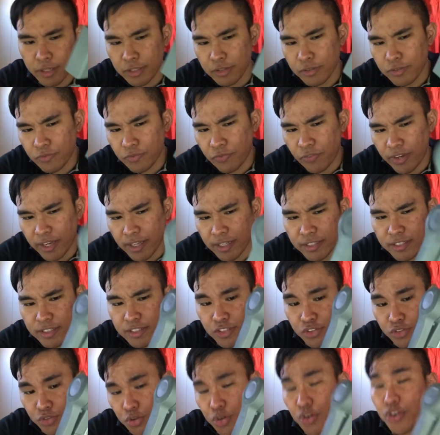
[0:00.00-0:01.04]
it feels
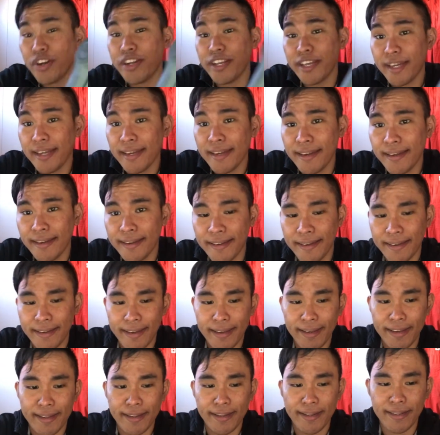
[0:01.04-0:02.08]
sturdy,
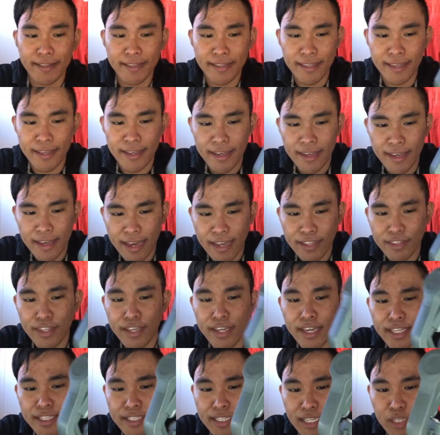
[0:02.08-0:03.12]
and I
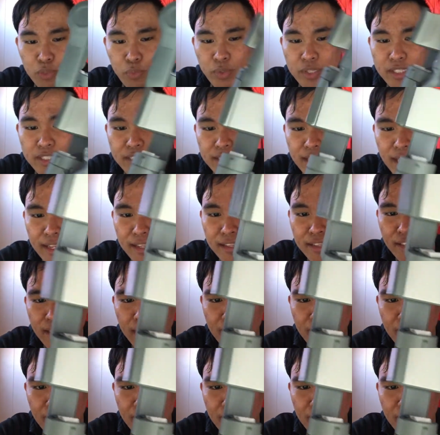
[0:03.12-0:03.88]
think it can withstand